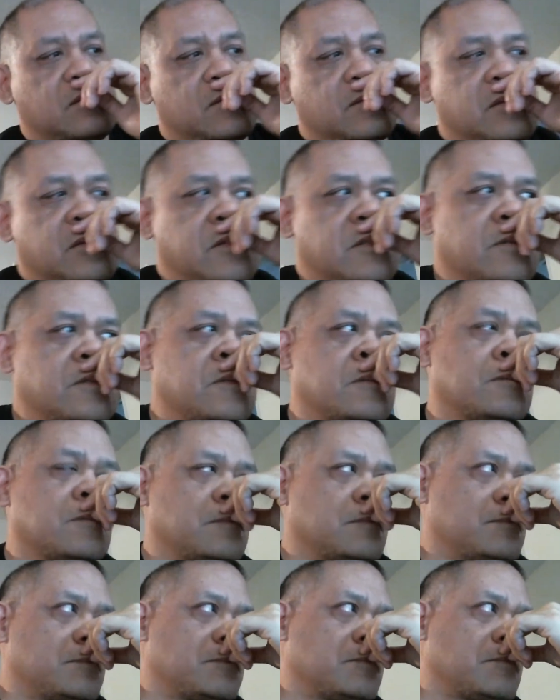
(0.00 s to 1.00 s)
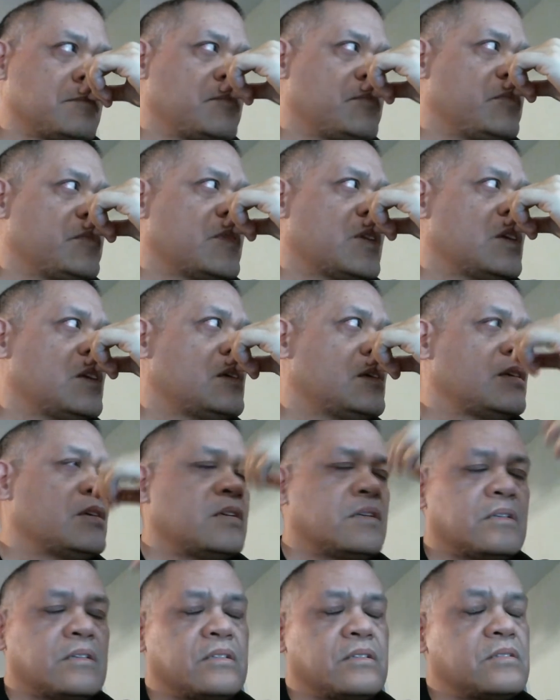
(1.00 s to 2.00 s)
So
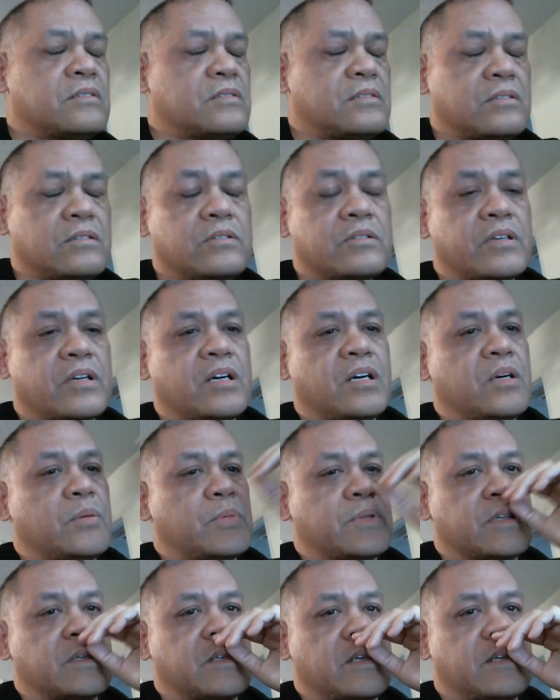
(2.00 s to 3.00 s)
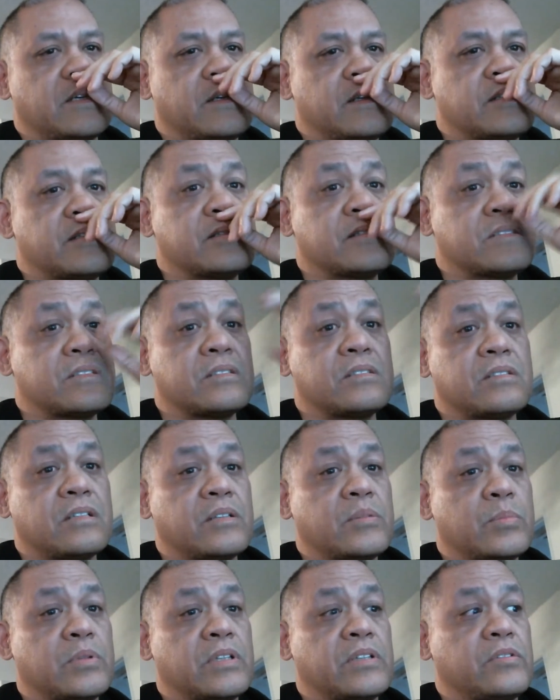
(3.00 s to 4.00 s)
he's so incompetent. It's just
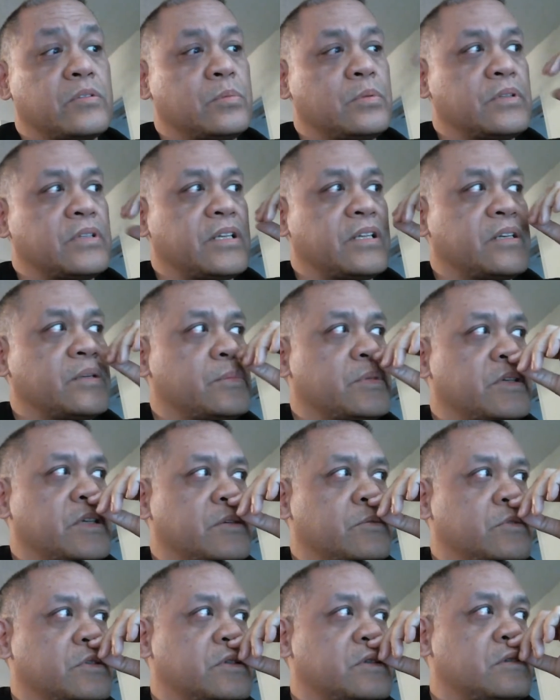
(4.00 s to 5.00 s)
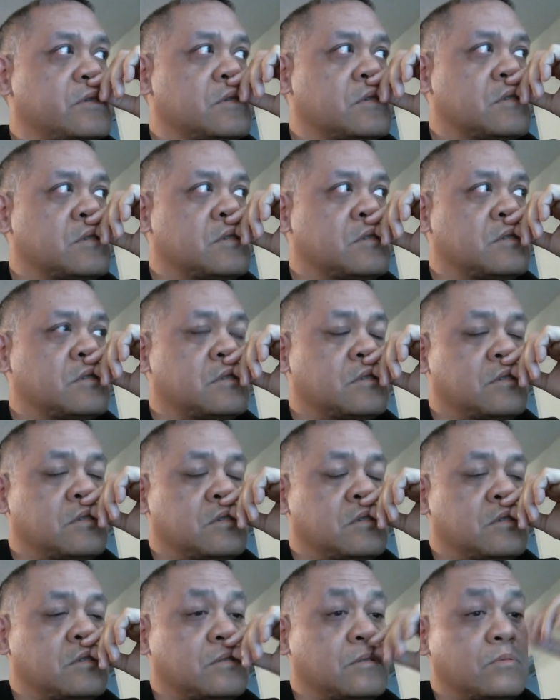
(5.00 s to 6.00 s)
unbelievable that anybody would
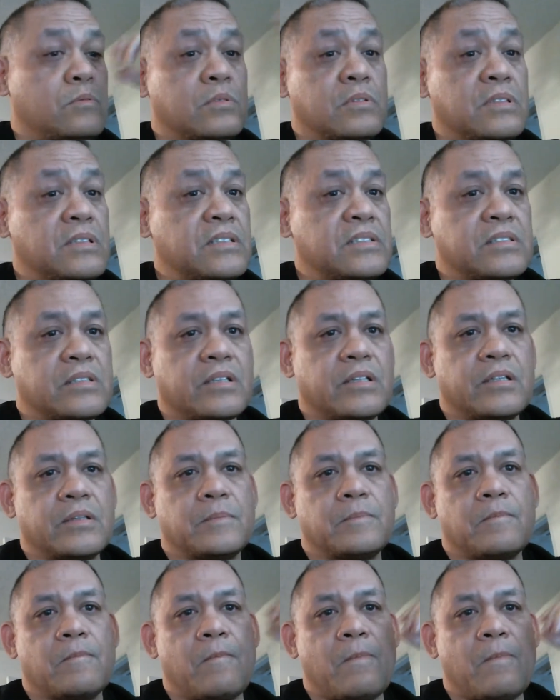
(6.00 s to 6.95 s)
would listen to him.